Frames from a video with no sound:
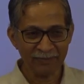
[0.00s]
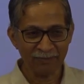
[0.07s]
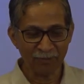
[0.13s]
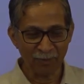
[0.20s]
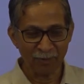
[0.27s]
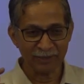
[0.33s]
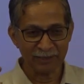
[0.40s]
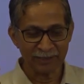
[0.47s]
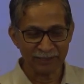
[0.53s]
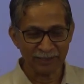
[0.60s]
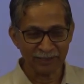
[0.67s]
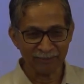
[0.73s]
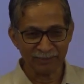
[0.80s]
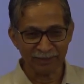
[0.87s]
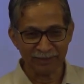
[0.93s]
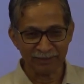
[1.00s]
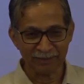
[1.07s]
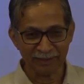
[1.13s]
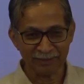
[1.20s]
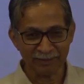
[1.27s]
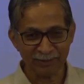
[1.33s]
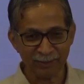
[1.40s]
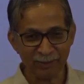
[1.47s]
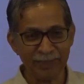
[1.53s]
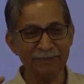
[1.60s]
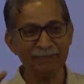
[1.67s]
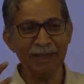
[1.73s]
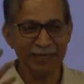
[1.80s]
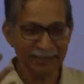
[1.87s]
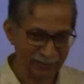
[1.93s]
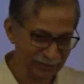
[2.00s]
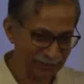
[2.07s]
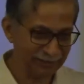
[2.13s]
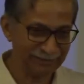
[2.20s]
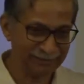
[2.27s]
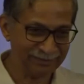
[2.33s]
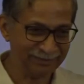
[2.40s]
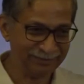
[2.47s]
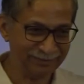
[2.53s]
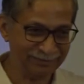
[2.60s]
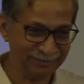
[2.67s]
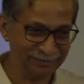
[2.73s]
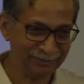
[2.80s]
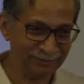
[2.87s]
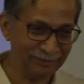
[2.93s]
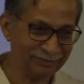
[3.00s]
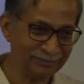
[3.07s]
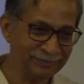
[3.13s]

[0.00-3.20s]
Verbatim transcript: force is something that you imagine. Hmm?